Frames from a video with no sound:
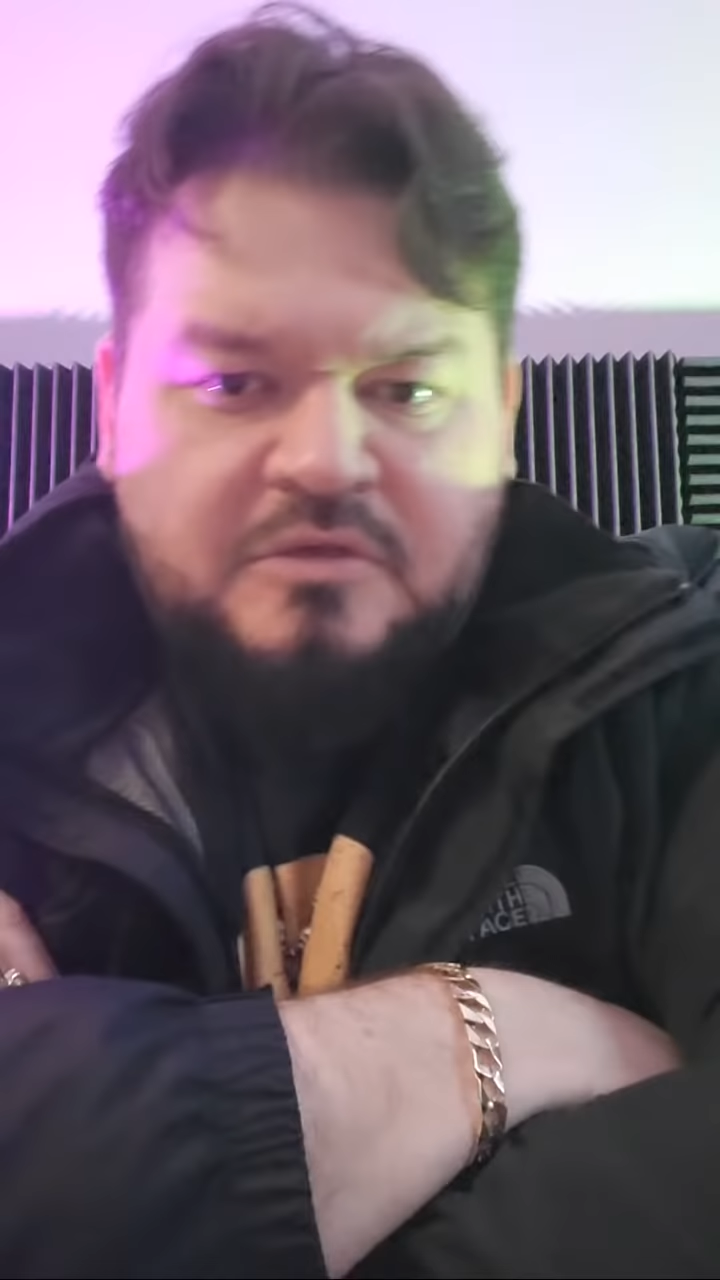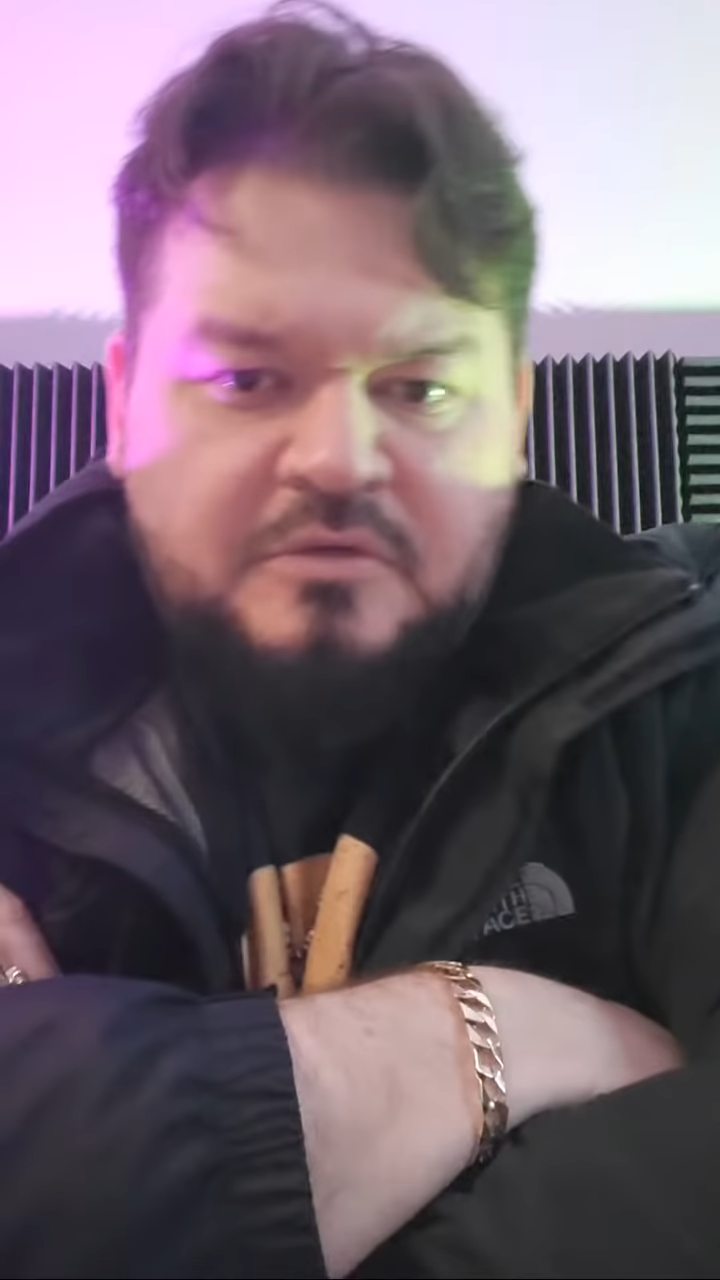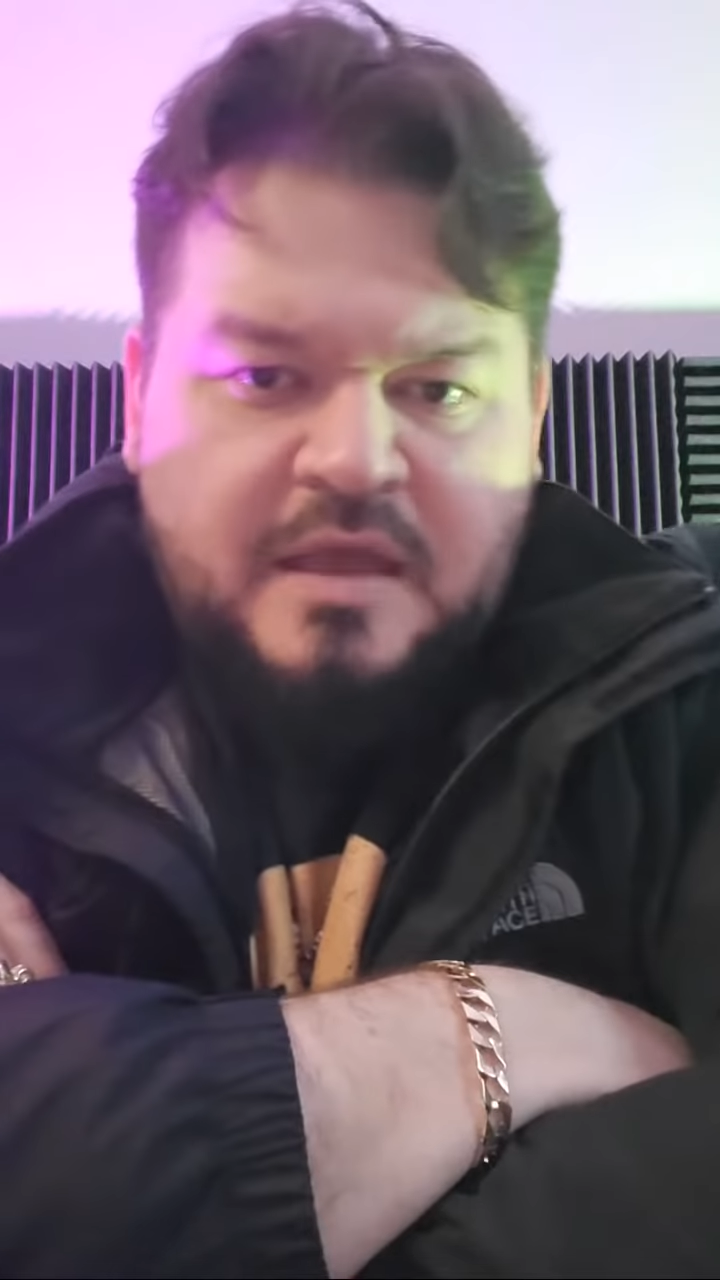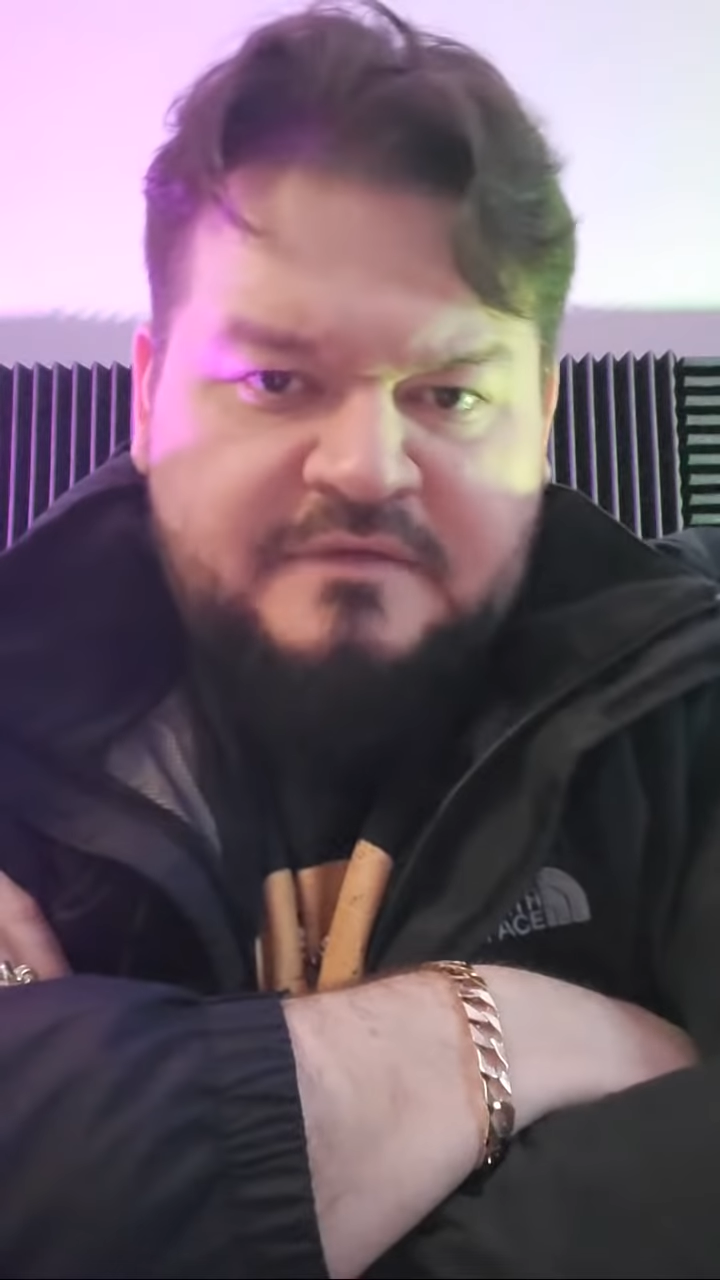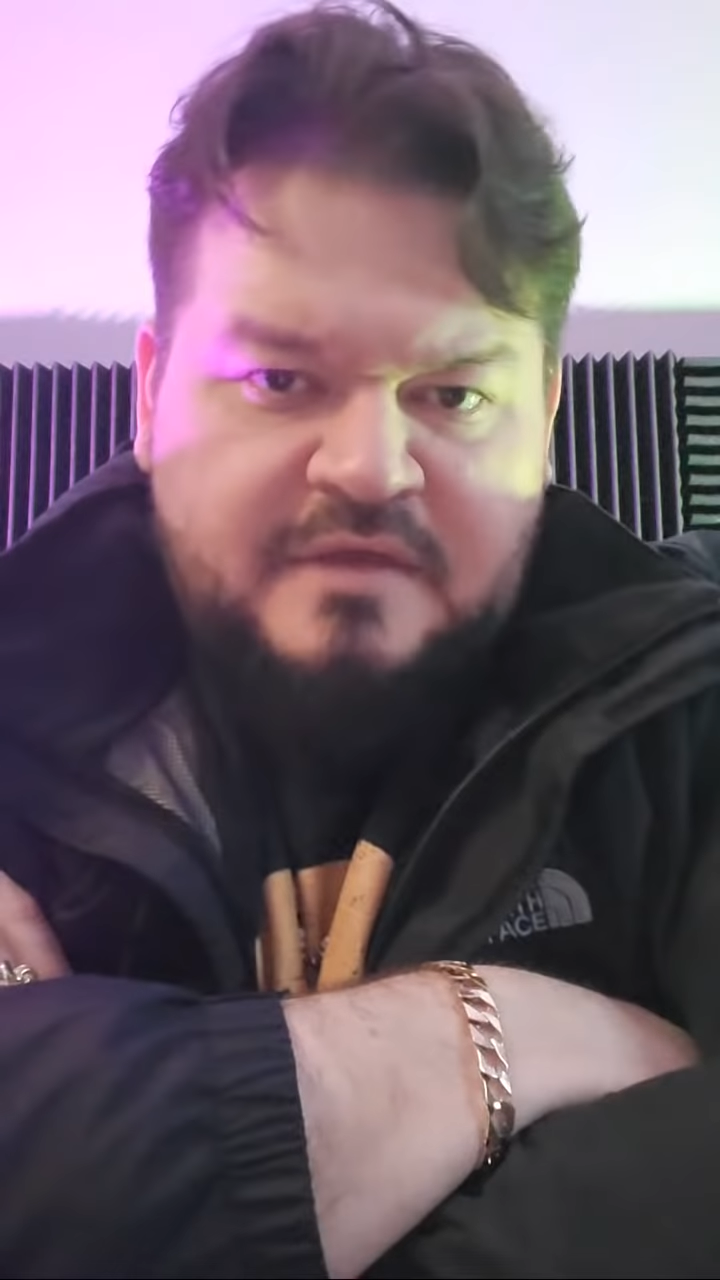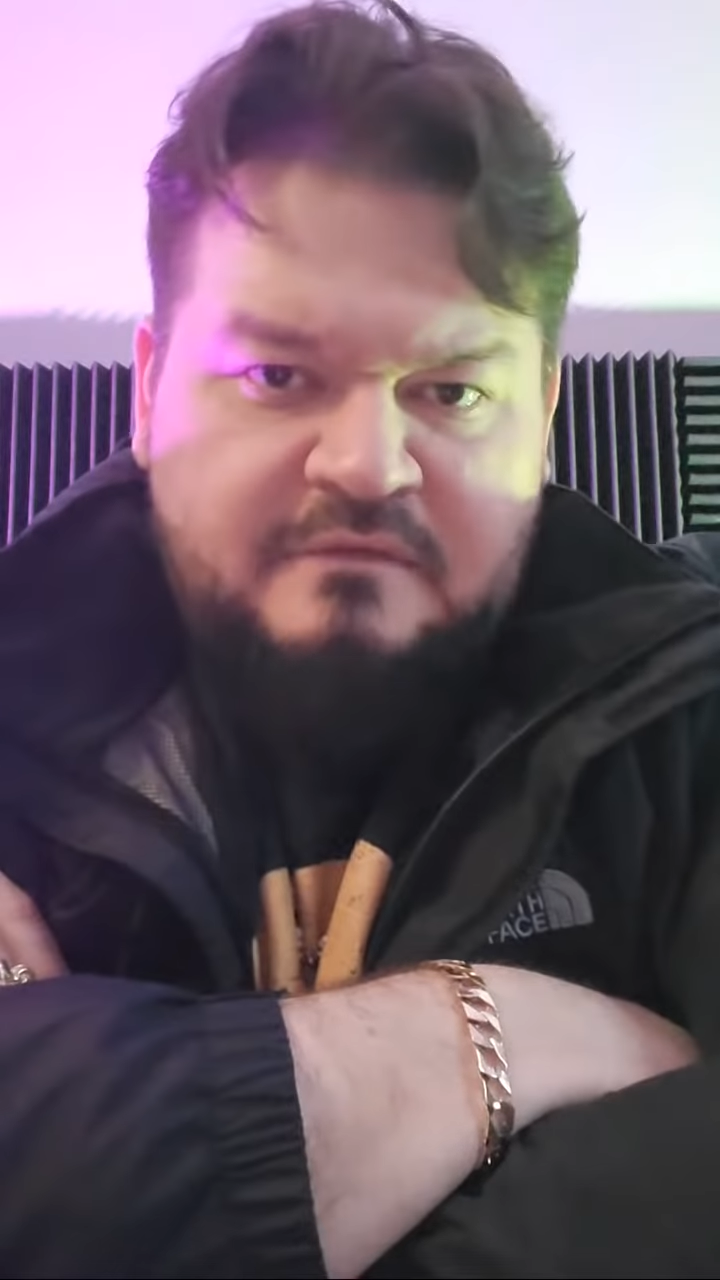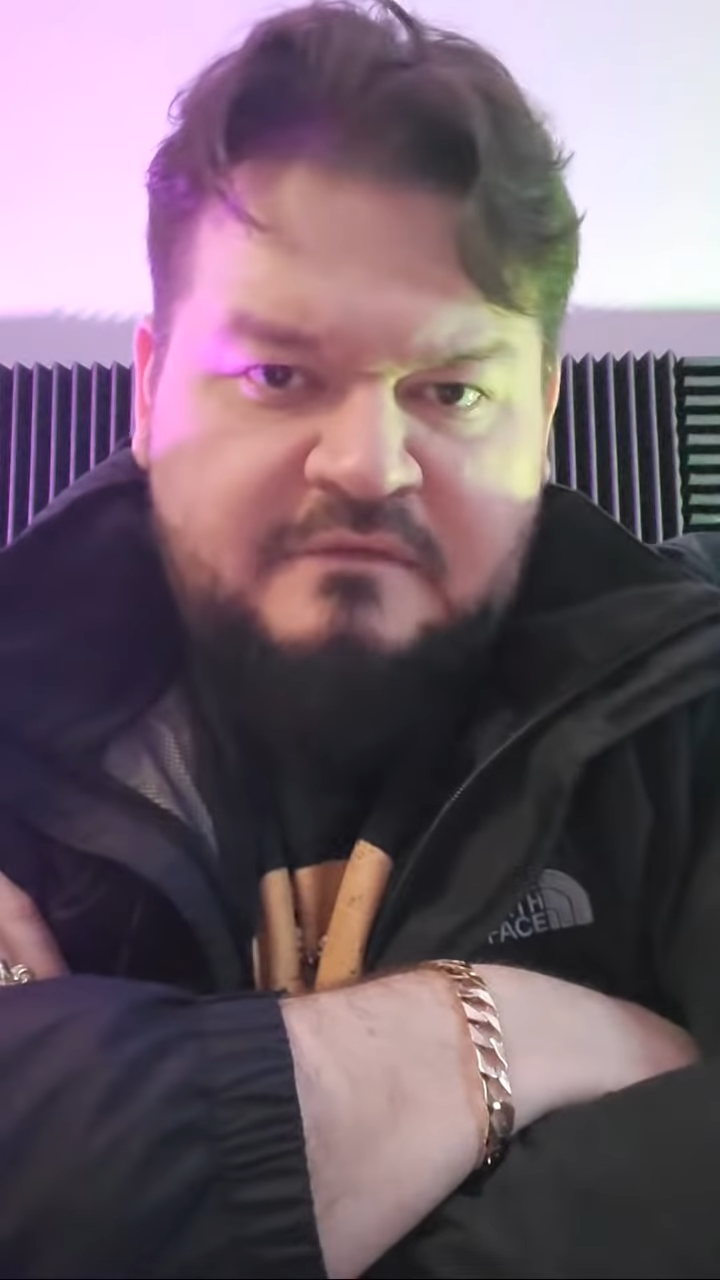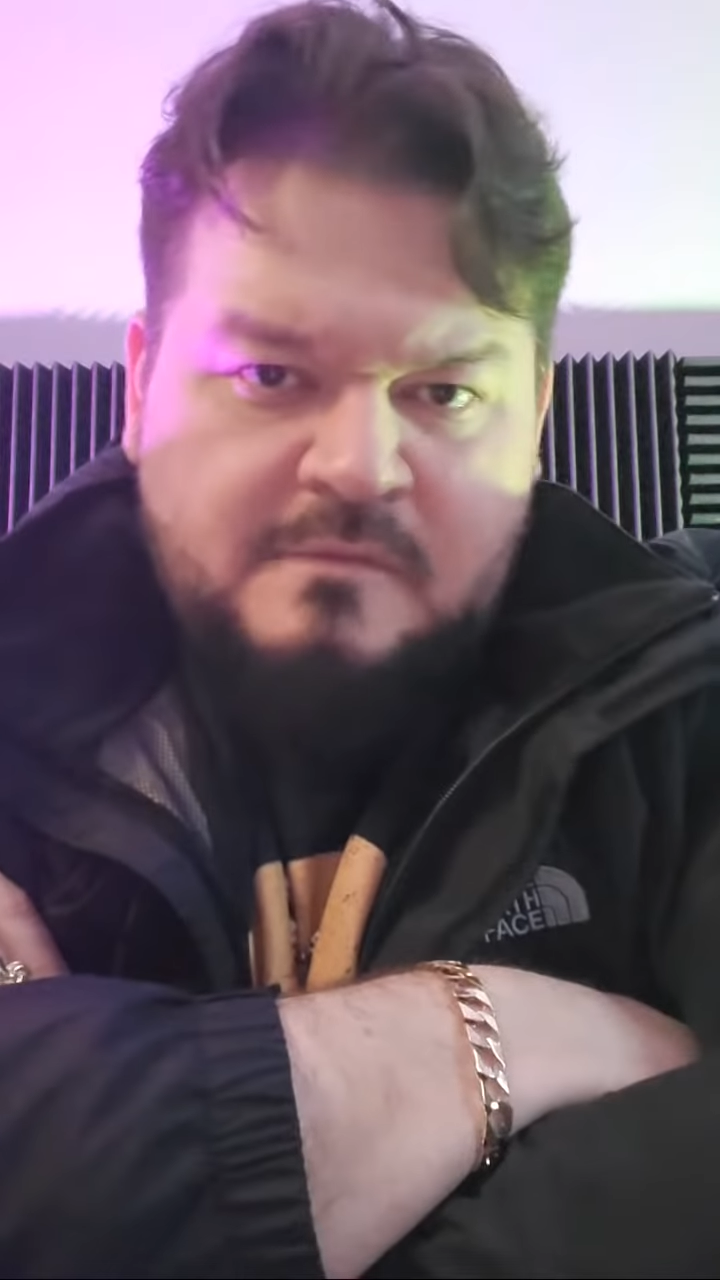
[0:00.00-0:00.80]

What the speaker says: you guys have.